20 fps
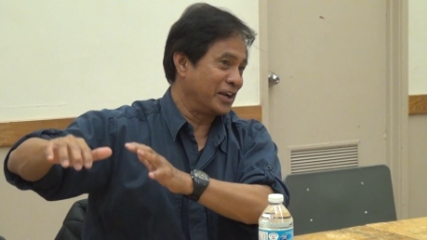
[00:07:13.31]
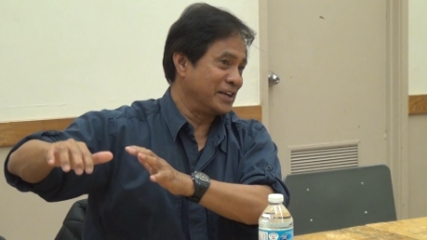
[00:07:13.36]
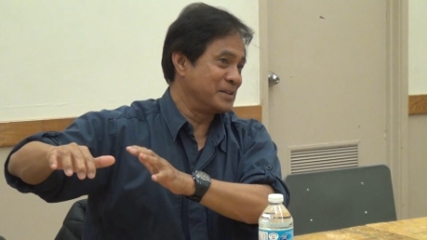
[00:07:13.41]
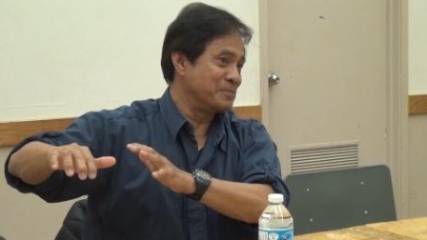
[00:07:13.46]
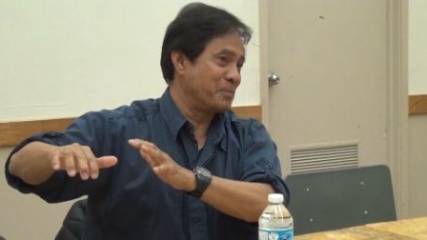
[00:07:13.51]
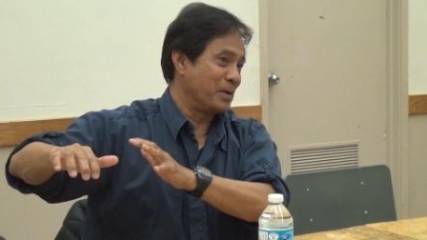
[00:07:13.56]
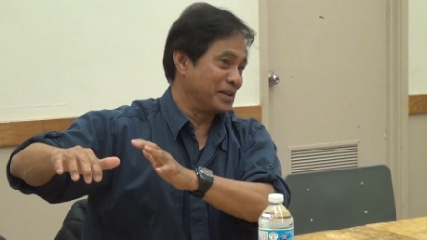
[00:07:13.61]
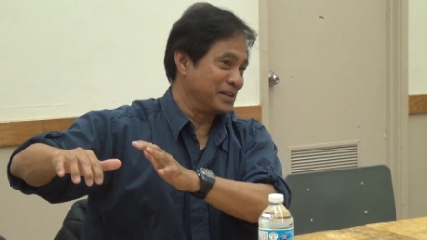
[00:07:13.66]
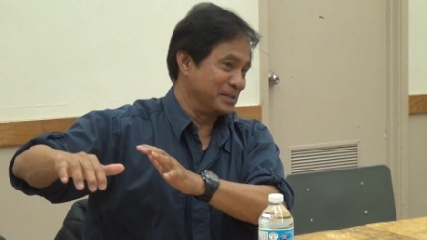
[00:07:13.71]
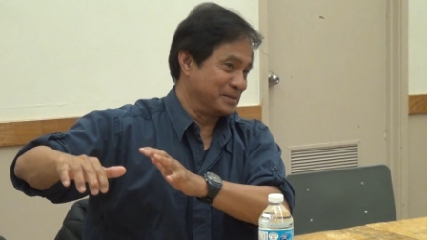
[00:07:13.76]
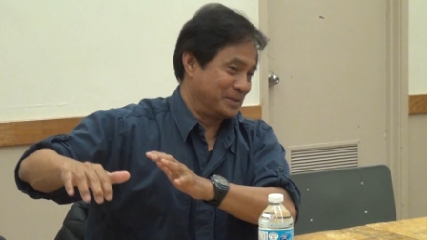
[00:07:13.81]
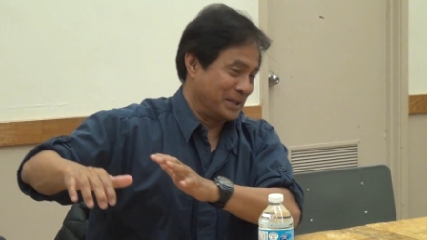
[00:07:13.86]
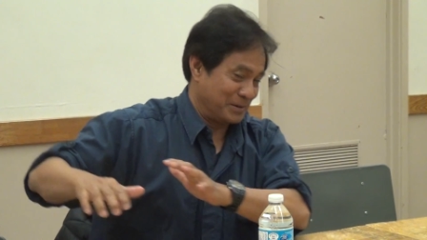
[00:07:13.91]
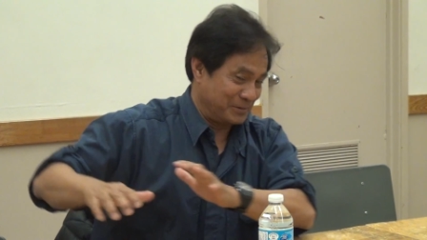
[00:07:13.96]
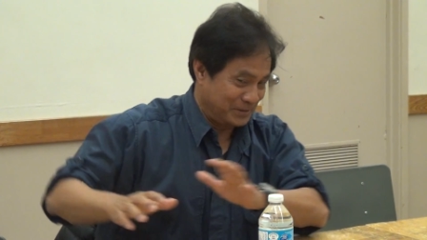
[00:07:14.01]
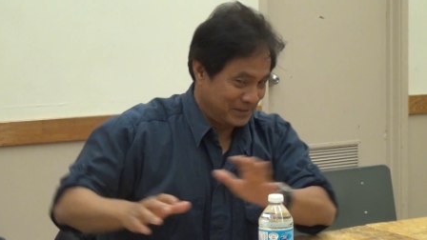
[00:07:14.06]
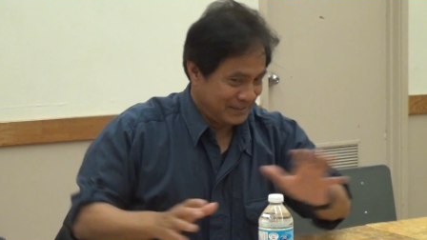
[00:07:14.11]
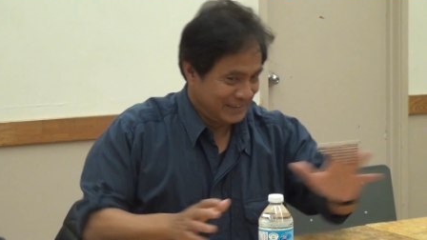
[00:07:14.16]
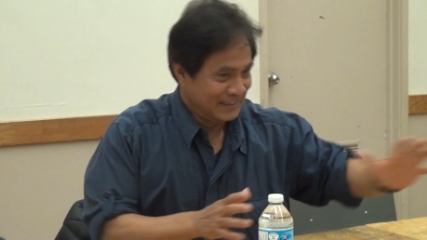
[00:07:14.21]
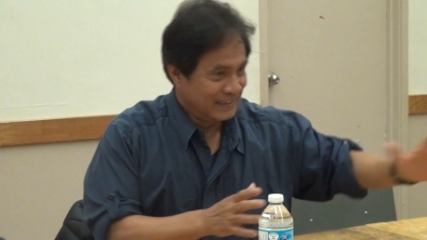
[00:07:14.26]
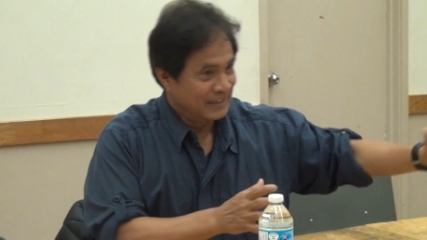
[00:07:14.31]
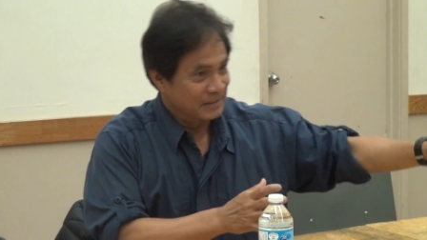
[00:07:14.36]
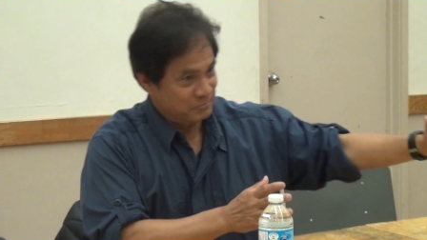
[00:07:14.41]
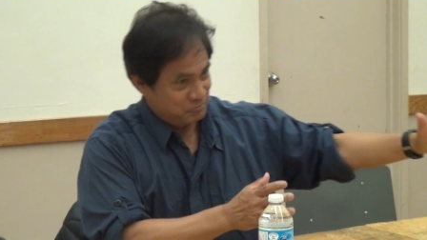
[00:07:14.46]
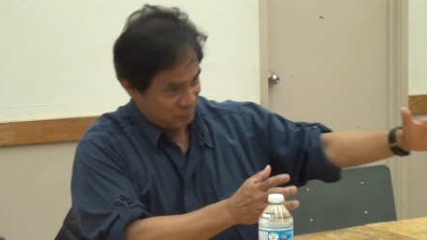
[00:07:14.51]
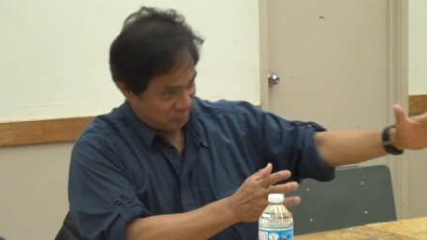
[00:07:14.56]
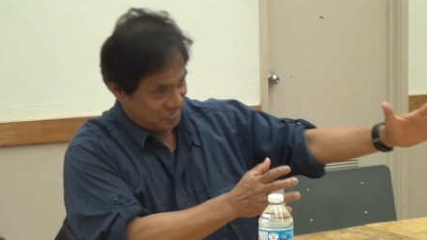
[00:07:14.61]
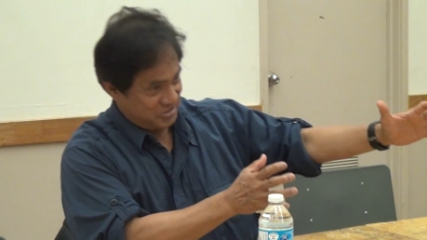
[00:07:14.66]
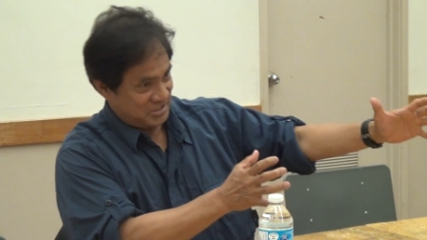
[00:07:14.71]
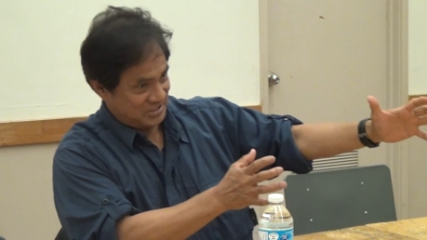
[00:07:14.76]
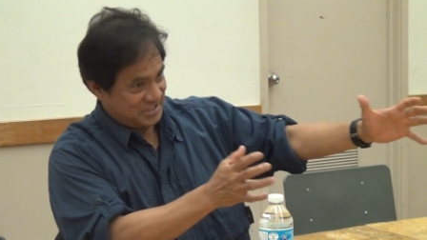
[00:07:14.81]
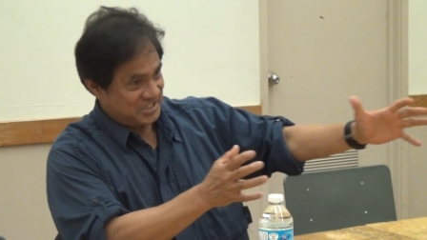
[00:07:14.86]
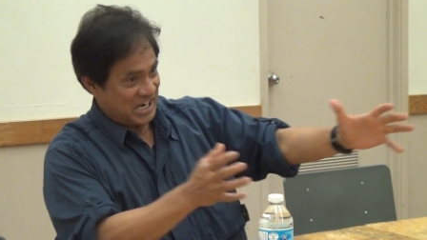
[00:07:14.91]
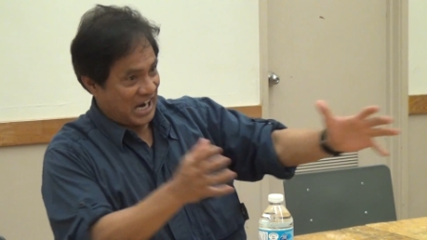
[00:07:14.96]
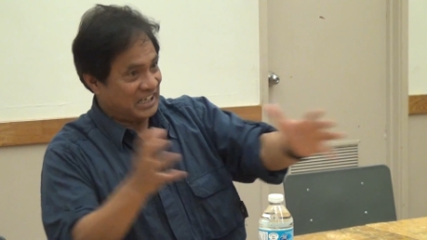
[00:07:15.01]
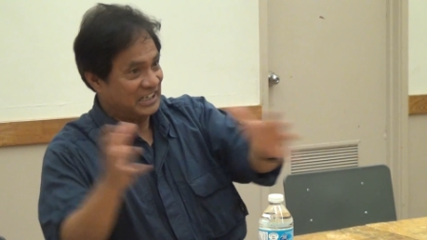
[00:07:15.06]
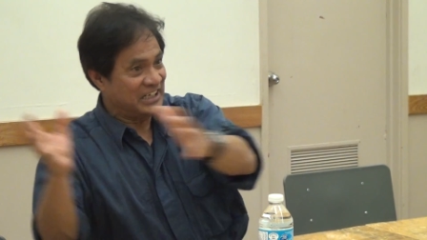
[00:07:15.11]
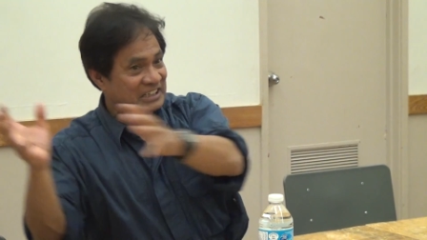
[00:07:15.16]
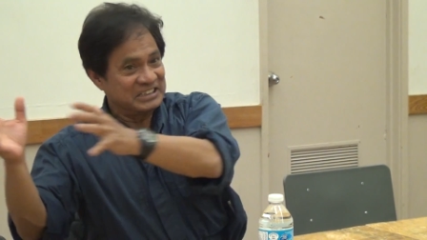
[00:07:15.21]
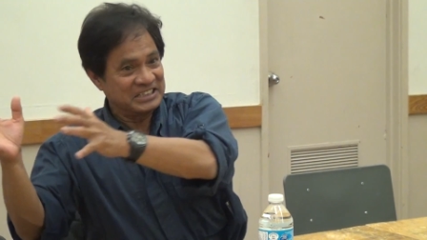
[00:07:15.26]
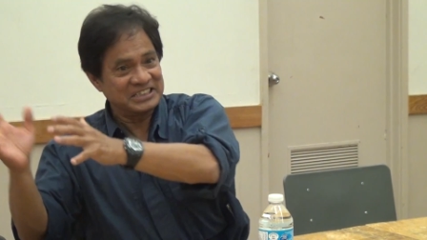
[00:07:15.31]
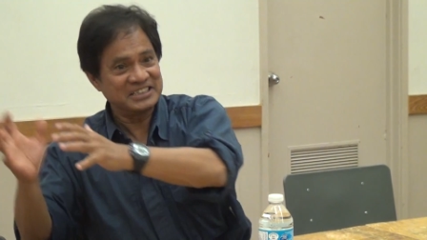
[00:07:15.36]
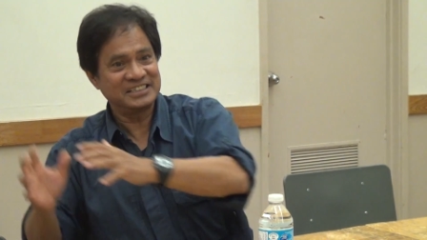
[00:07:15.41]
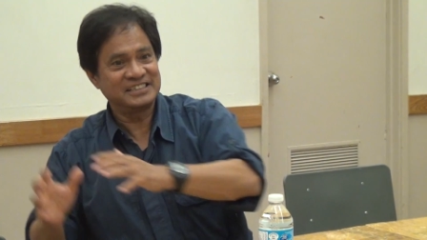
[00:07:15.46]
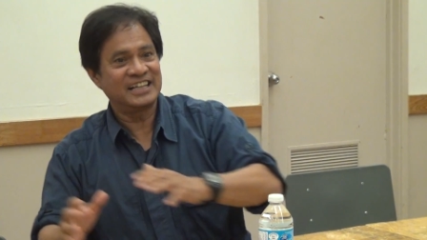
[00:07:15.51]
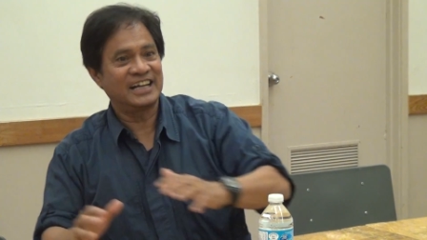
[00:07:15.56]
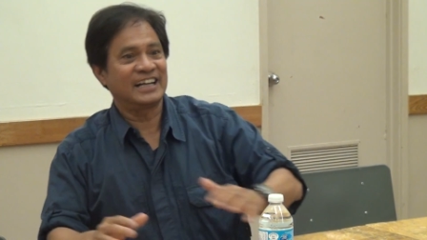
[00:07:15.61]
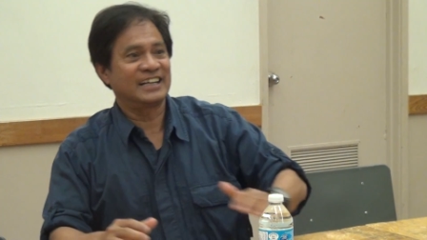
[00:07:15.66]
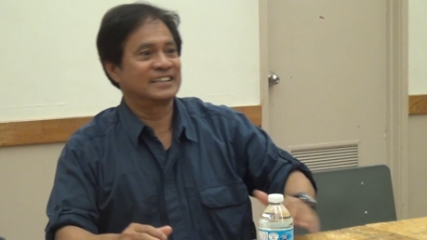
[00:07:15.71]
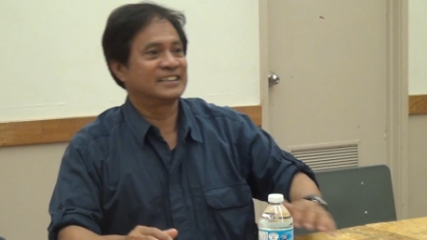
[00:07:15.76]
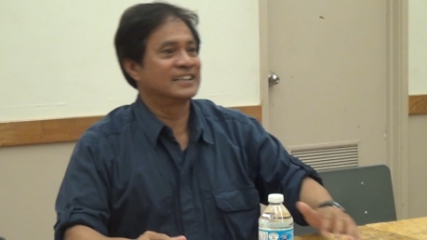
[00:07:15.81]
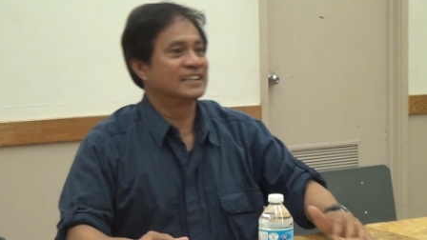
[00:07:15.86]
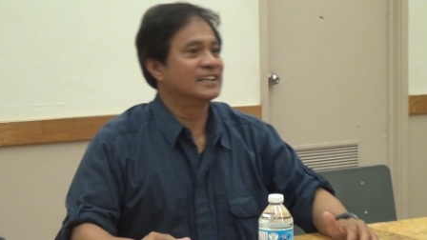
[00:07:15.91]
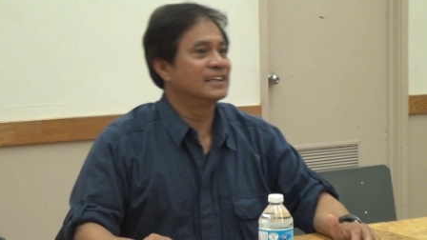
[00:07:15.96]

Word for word: independence. China needed that.